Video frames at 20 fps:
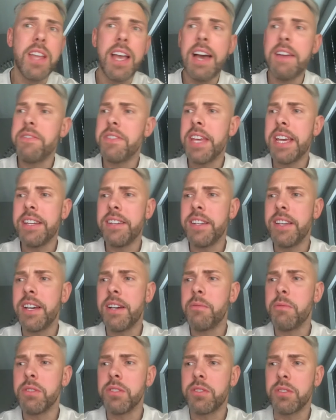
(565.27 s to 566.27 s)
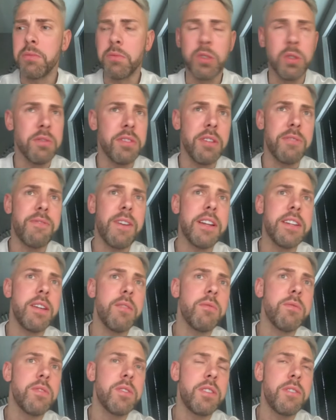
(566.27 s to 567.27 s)
And then there was some good
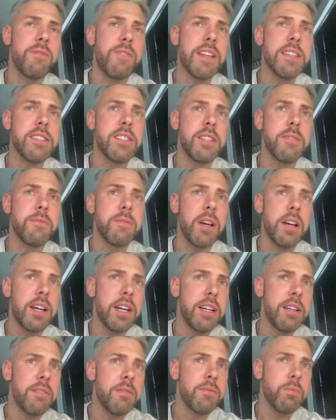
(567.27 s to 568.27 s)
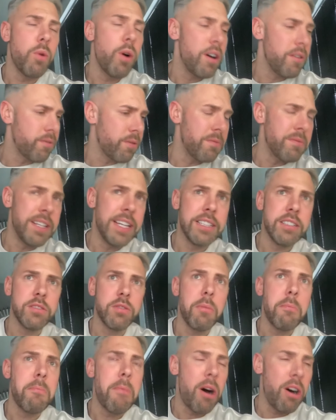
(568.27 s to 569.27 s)
defensive work from Leonard
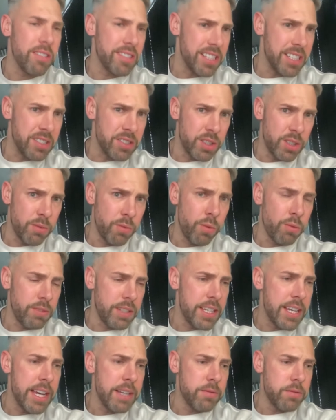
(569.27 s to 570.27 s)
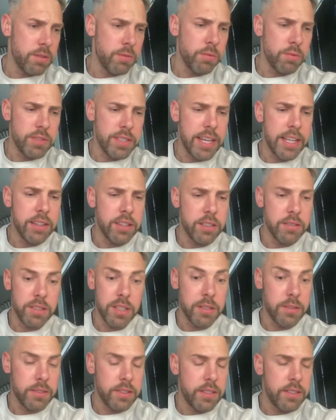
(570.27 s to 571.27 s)
on Martins towards the end
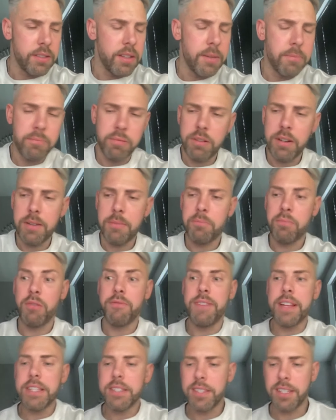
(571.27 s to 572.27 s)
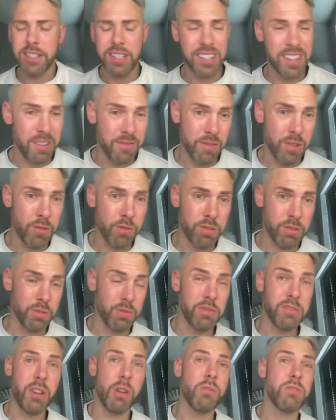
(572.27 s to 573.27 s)
that prevented a real
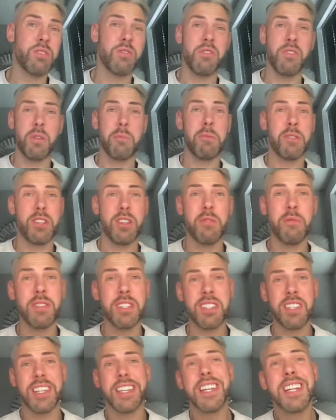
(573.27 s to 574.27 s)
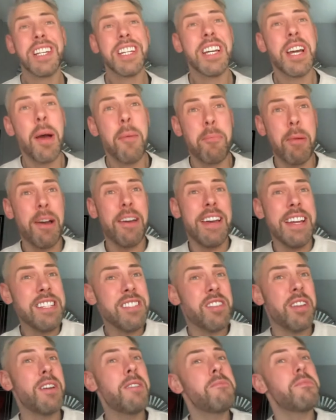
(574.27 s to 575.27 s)
sort of goal-scoring opportunity. But in
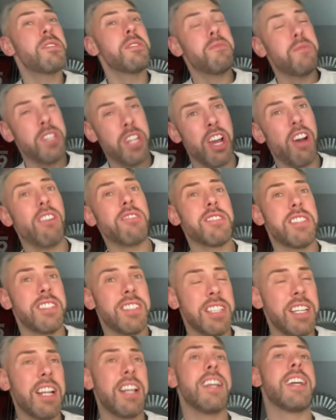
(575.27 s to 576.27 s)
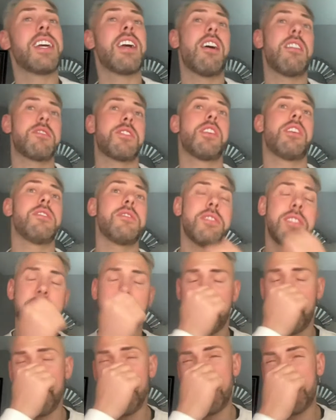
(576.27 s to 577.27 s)
terms of chances and clear-cut
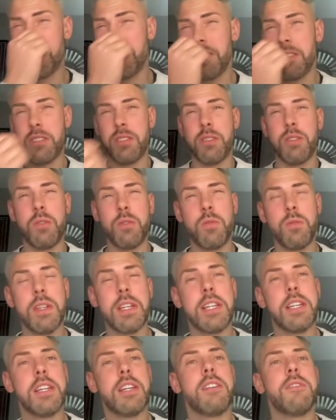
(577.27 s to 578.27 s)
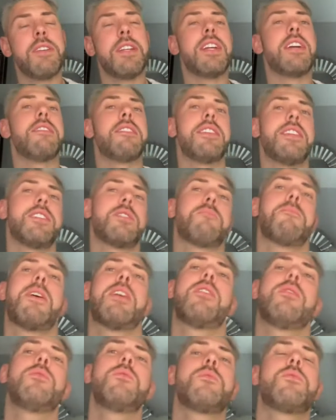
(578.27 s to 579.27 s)
chances, I listened to Valerian
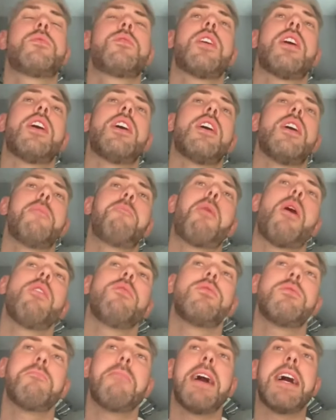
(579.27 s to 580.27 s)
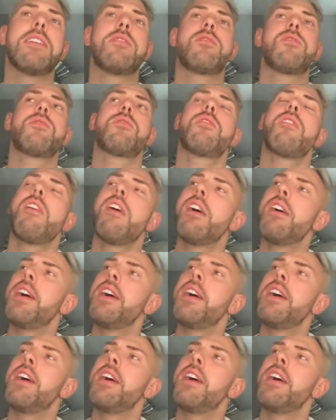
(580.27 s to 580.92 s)
Ismail's post-match,